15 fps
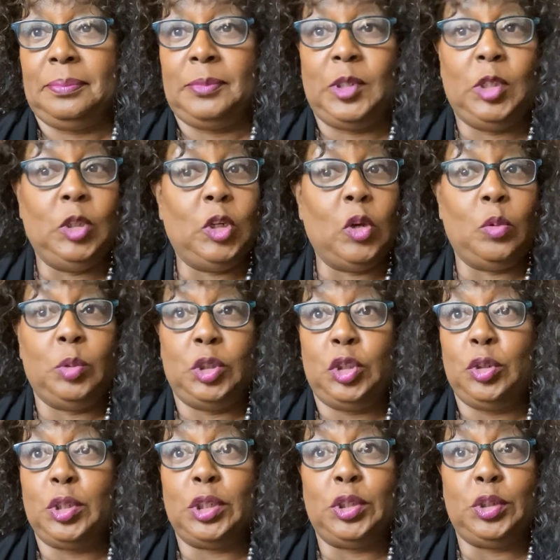You know what
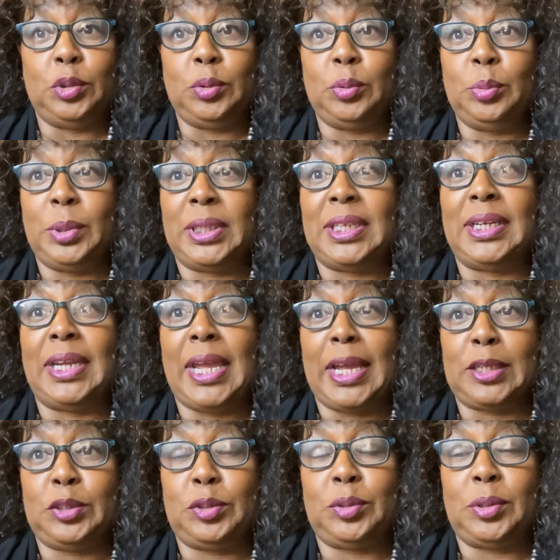you could do with an
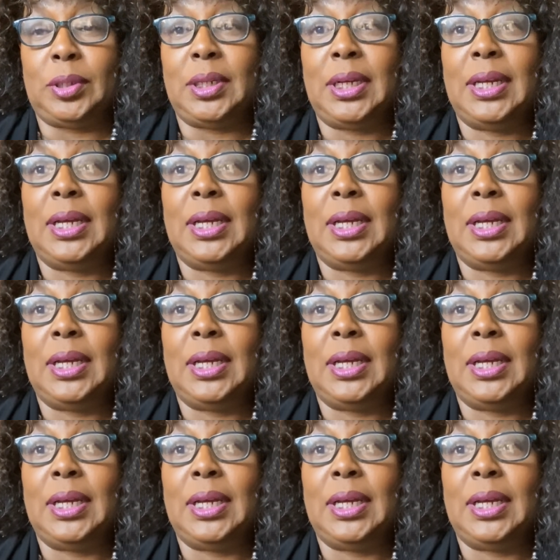extra